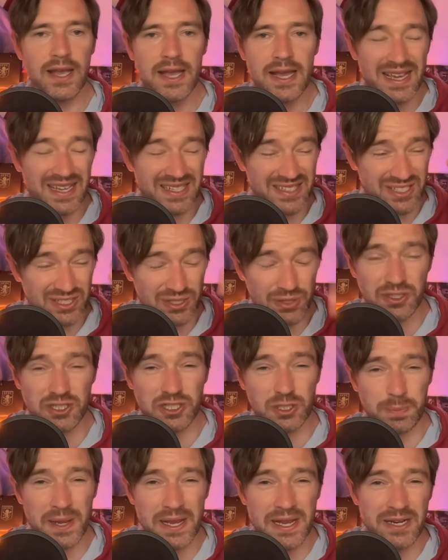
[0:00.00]
It's such
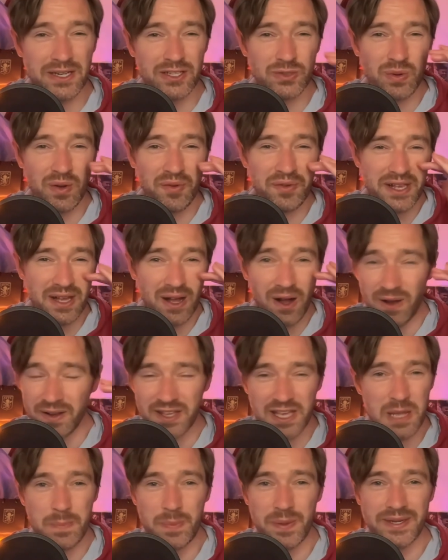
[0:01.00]
speed as well. You can't
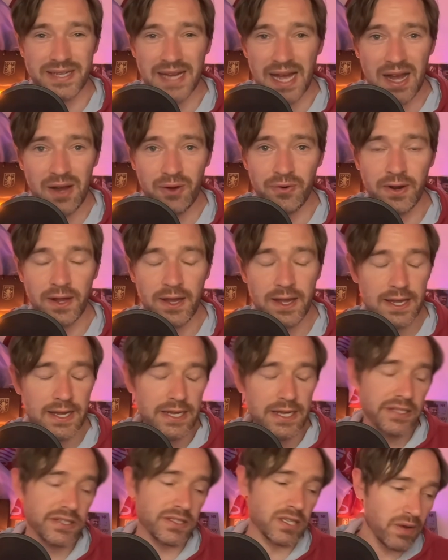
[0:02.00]
keep it down.
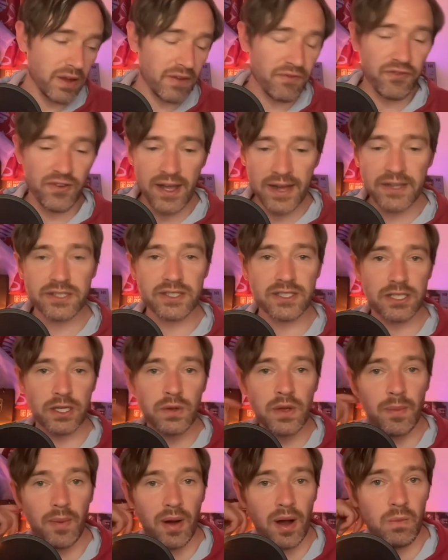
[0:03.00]
So in fairness to
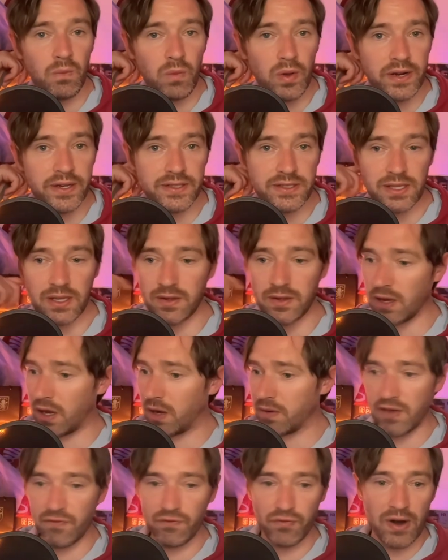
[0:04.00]
him, I'll
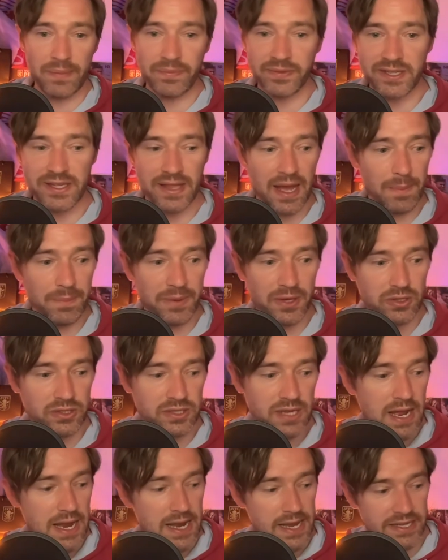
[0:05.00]
give Ramsey that because
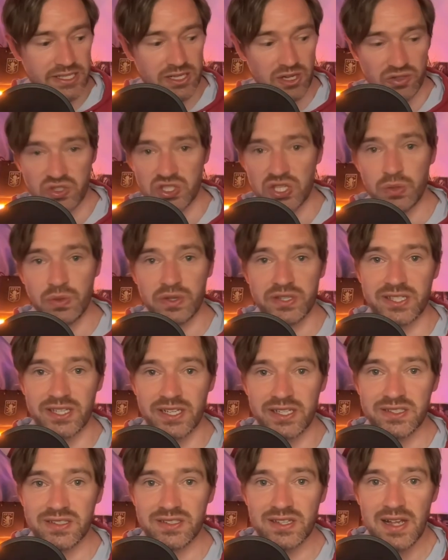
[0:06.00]
he's got 2
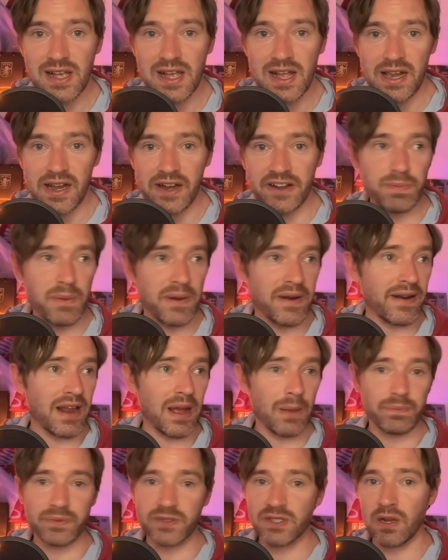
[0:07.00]
assists. He's been an
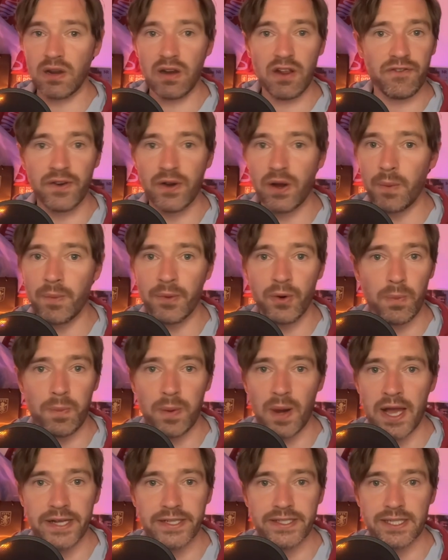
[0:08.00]
absolutely phenomenal
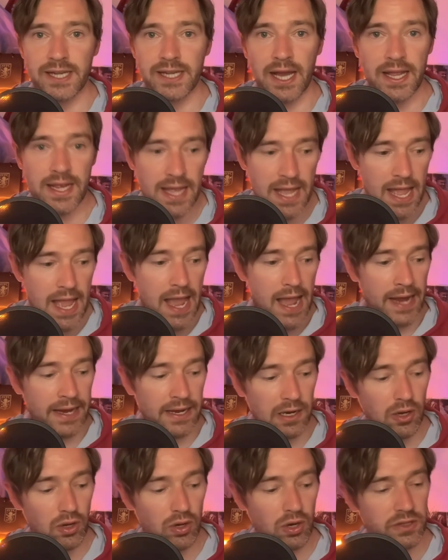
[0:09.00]
player today. And he
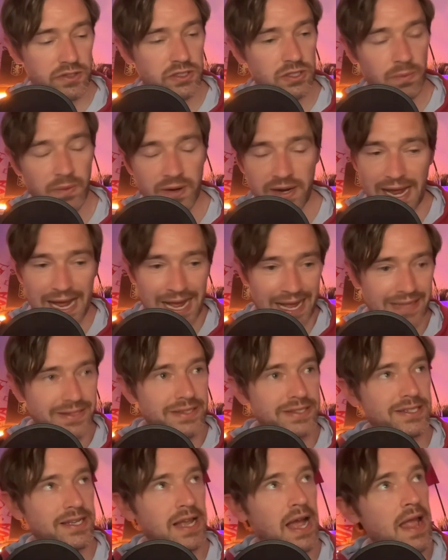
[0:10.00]
looked like someone, as I
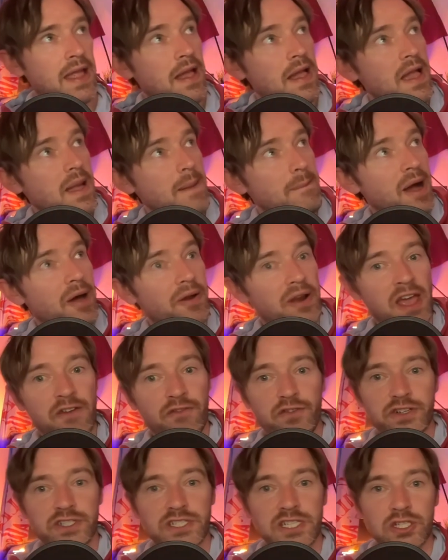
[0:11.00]
say, Mount
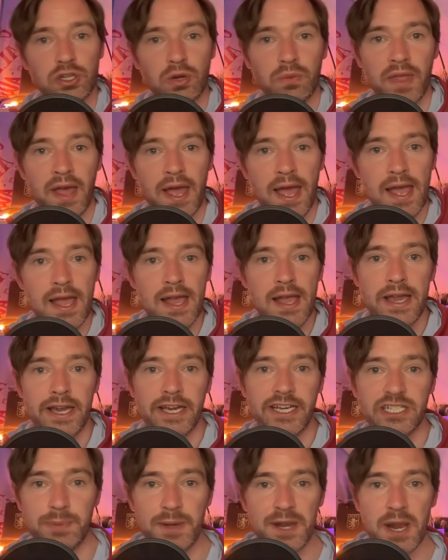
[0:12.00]
Everest is up there.
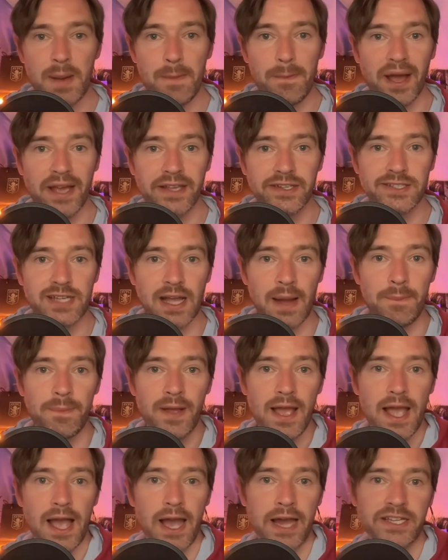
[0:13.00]
He's been at base camp
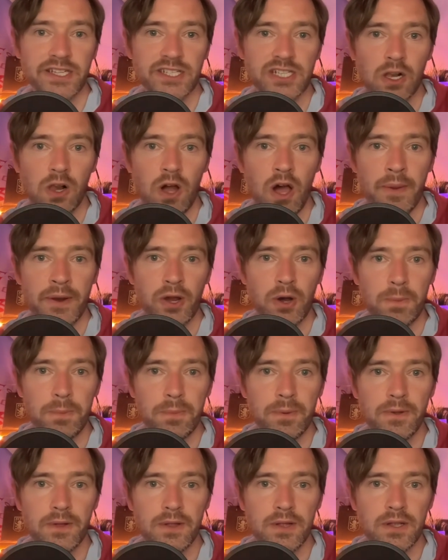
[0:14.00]
and he's climbing up.
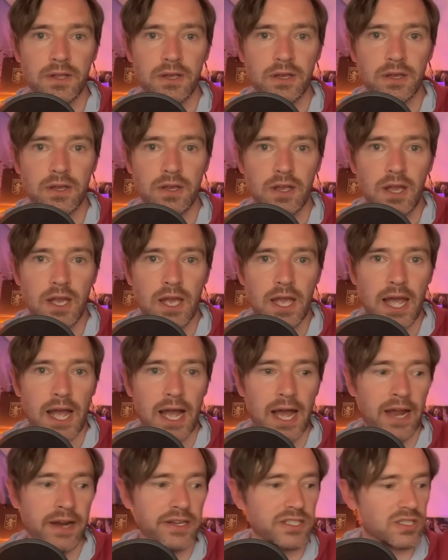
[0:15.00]

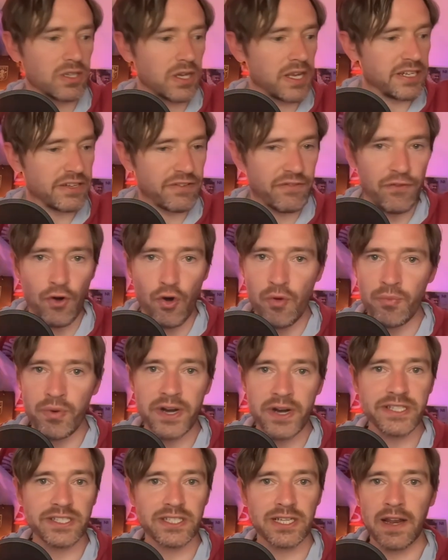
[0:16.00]
And his form
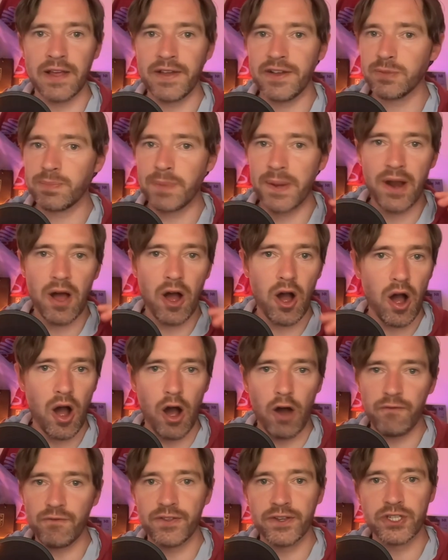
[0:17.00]
recently has been
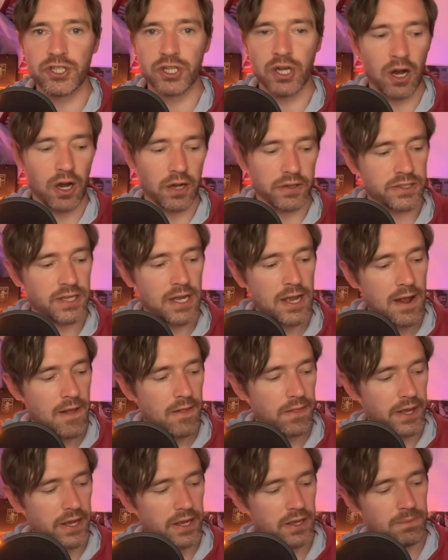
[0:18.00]
off the charts.
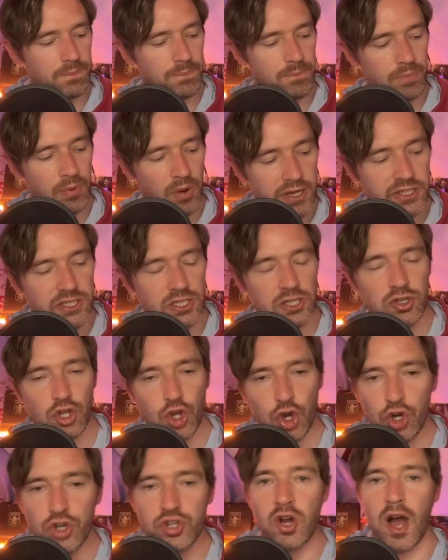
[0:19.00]
That Brighton
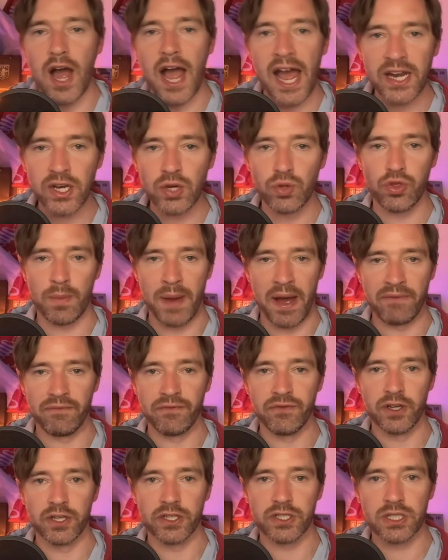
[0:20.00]
could not handle the man
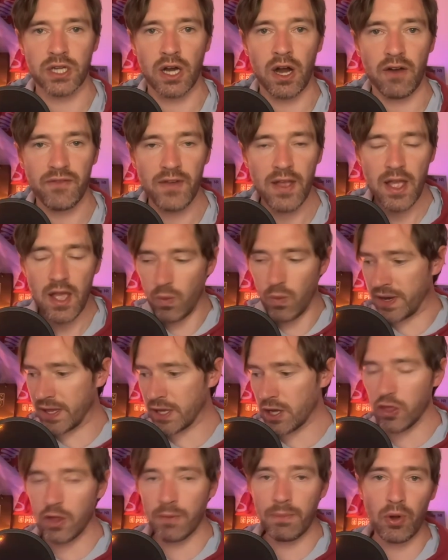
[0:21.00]
first half. When he
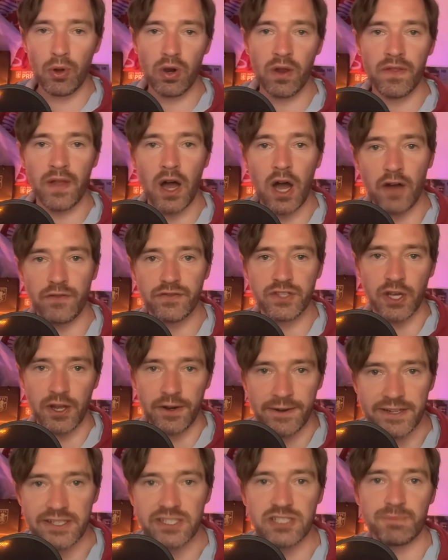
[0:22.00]
got the ball on the half turn and
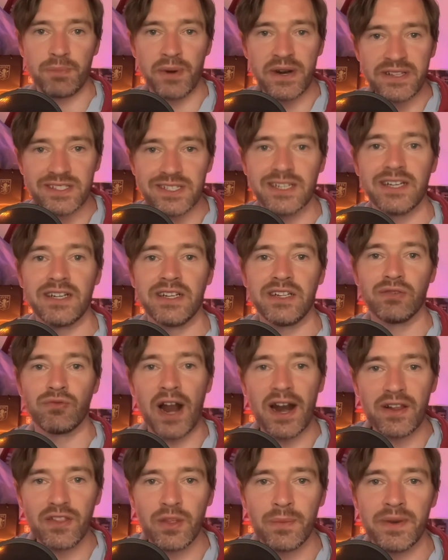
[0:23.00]
he sprinted and he
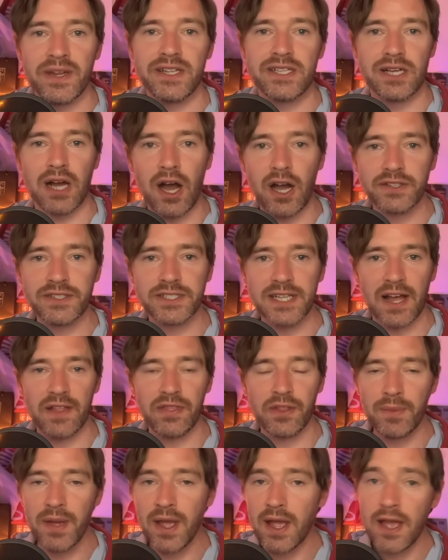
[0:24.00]
ran at them and he darted at
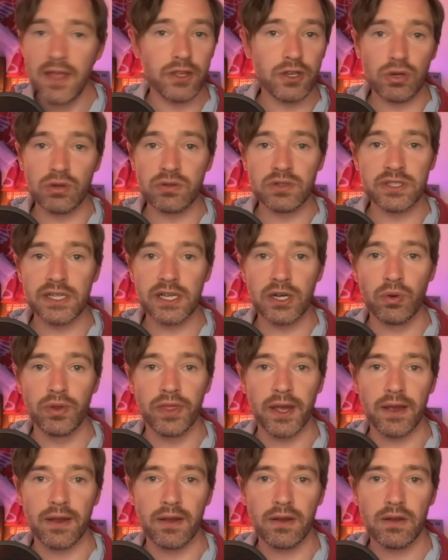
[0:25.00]
them, they couldn't deal with it.